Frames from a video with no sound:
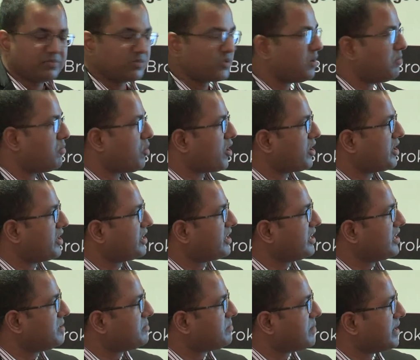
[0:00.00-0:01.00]

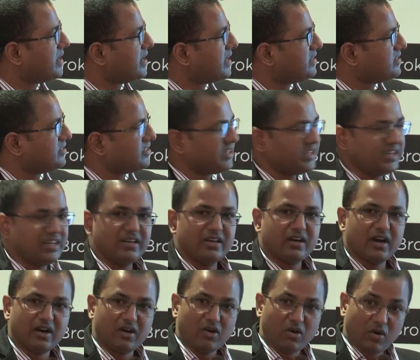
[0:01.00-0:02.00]
commodity dependency
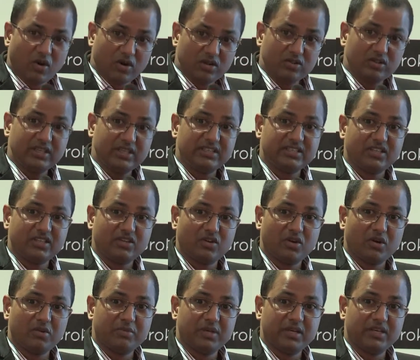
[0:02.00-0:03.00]
on these
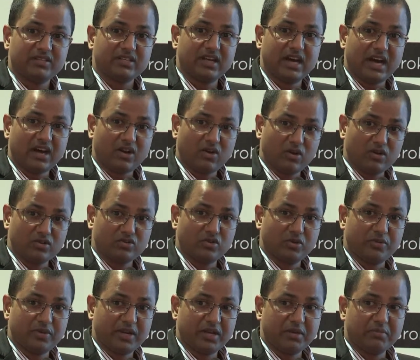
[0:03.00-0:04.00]
economies are
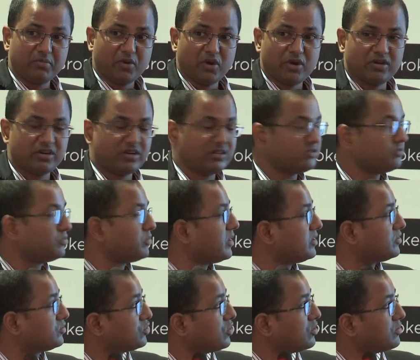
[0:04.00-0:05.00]
also very important.
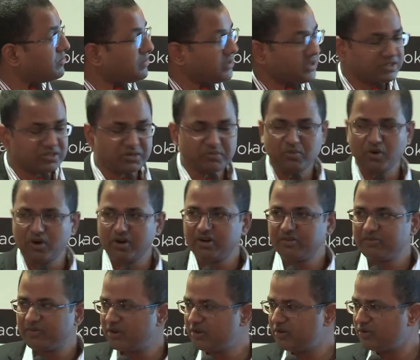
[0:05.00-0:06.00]
So, it's
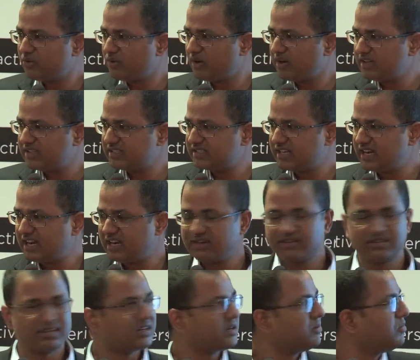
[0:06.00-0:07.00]
important for you to
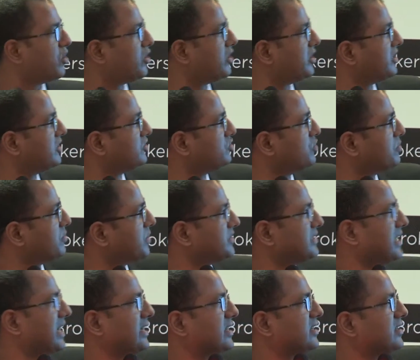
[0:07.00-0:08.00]
understand the commodity super
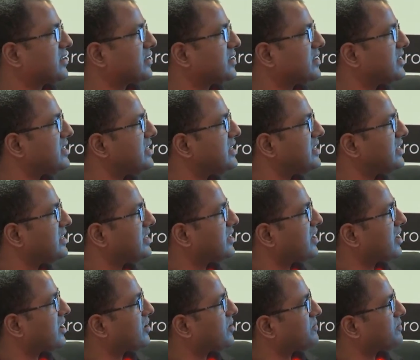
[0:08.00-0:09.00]
cycle.
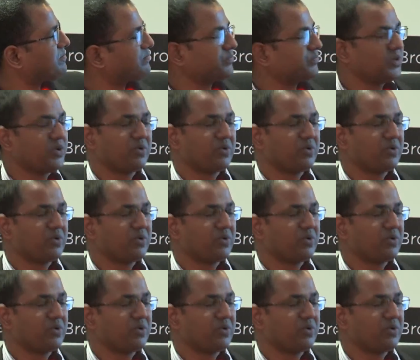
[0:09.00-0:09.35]
Now,